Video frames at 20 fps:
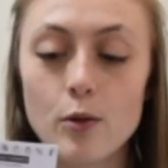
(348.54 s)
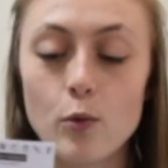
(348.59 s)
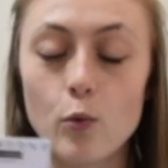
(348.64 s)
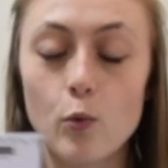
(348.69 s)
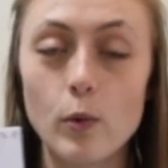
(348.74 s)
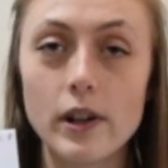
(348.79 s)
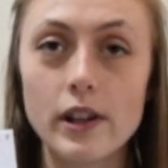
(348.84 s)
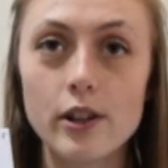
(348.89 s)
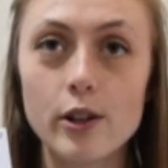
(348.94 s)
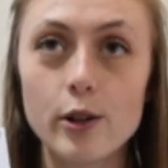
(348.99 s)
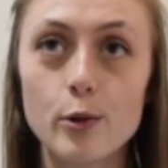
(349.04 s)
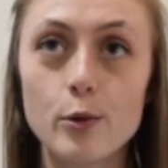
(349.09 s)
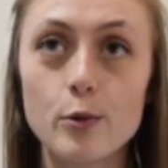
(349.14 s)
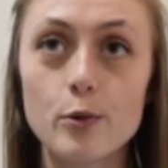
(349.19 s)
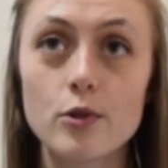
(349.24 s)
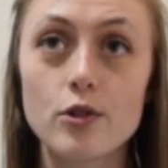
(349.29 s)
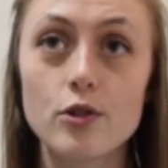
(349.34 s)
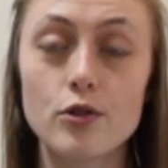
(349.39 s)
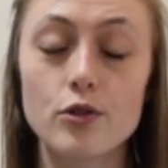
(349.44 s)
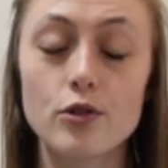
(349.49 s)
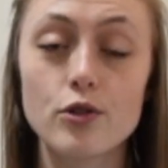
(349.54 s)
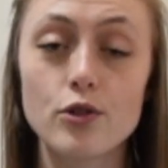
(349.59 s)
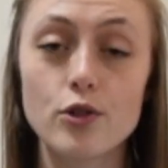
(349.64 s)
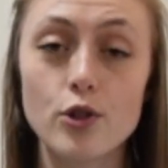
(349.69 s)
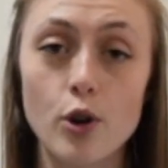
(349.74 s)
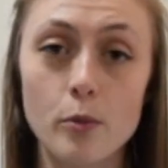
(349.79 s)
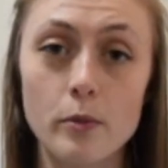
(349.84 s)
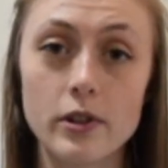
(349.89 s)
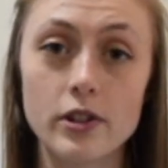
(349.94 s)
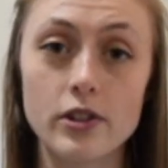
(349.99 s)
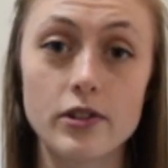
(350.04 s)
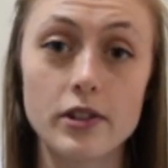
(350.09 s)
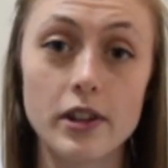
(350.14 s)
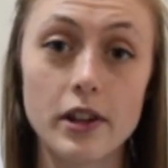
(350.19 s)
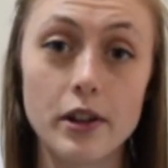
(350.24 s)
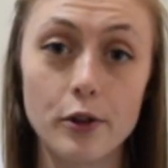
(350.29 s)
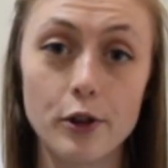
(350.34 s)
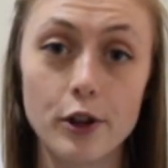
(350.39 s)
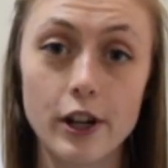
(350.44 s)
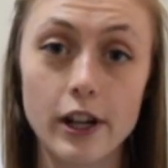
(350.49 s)
We use so much
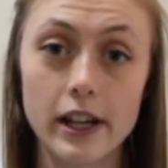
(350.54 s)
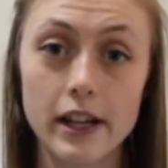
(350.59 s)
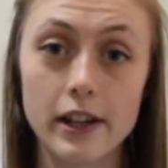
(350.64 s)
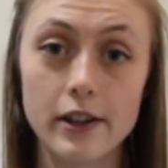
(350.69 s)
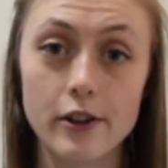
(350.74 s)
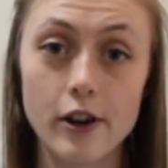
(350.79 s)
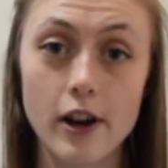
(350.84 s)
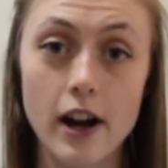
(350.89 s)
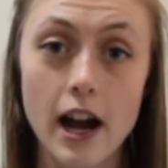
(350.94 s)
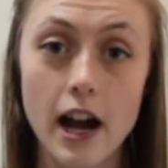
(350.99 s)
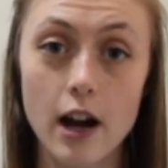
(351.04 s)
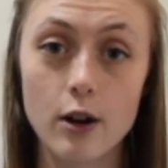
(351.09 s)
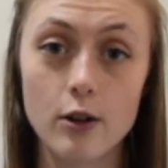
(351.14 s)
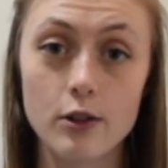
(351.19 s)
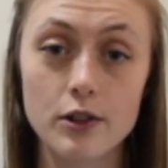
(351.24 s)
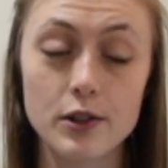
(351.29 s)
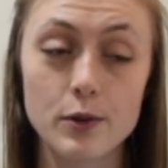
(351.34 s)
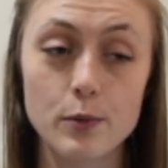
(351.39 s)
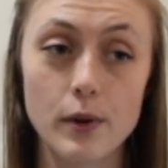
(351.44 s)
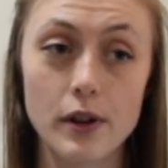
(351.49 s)
celery in our house,